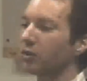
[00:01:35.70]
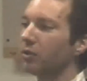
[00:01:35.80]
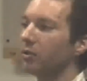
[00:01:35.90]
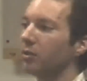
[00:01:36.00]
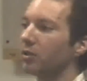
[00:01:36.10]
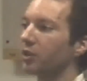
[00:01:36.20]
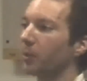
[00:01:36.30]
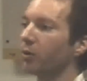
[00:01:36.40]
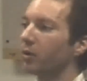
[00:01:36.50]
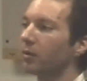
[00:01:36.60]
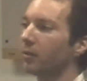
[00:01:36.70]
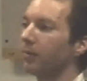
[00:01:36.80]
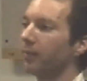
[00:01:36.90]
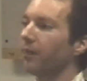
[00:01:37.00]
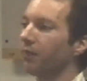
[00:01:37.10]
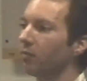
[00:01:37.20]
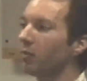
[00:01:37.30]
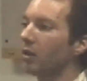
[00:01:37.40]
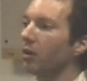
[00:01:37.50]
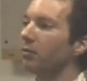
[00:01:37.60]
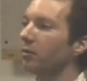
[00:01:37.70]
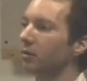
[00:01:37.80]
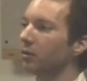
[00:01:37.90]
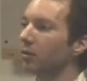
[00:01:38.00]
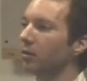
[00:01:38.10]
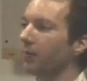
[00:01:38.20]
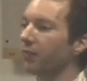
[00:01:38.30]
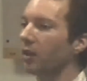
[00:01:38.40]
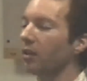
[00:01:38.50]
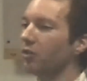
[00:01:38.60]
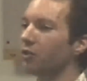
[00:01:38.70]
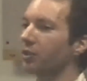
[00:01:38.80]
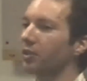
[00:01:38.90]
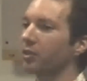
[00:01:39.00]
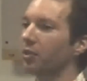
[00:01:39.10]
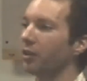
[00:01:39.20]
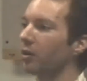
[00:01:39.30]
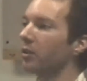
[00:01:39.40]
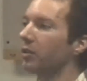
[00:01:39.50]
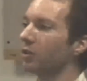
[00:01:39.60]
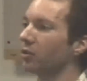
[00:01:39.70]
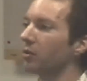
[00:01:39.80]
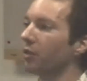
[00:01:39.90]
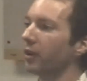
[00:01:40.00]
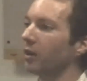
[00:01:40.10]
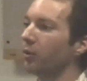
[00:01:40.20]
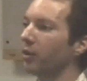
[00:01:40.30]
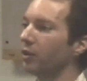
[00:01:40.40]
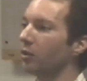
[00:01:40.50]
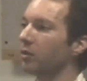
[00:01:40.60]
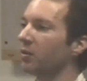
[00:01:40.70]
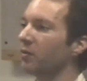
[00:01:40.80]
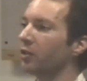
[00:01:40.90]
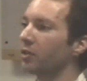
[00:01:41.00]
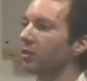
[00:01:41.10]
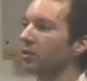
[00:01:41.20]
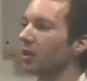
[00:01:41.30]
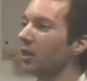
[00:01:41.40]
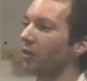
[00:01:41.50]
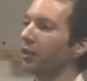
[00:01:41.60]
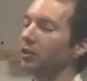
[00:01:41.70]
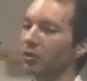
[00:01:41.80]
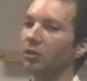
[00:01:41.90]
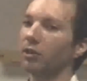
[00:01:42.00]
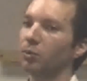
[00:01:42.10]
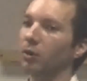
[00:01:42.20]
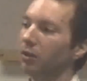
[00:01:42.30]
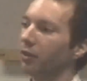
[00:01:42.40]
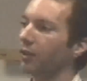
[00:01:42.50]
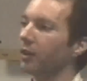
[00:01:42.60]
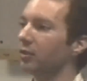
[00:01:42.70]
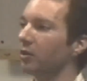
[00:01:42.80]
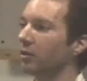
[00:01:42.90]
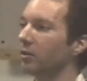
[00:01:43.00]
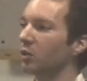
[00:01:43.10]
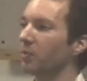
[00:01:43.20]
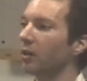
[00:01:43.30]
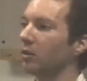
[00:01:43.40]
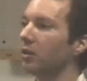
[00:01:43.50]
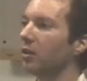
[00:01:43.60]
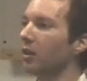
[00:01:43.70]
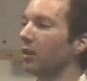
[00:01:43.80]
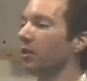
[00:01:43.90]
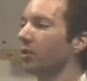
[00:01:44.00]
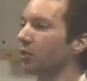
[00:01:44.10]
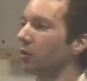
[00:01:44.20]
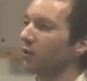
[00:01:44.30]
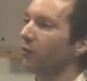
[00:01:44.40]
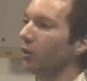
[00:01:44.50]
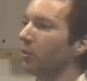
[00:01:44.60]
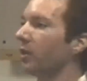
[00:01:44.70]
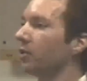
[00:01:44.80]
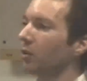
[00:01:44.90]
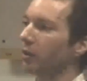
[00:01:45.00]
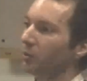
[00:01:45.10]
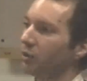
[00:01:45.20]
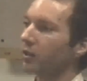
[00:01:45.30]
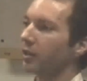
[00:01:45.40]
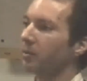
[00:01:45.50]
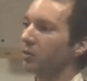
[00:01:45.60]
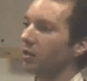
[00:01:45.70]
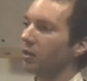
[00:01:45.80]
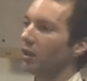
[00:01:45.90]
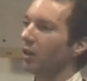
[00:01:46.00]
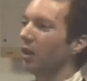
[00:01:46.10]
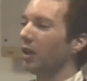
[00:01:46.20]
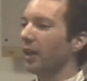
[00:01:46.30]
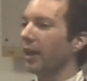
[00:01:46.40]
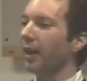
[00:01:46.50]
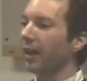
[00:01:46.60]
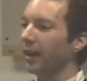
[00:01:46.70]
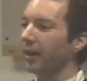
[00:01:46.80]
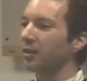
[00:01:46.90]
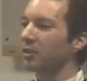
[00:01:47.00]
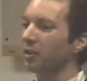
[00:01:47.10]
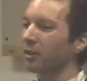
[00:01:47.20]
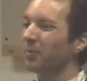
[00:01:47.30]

two separate media. Just as theater is its own thing with its own conventions, things that does well, things that does badly, so is film, and so are computer games. And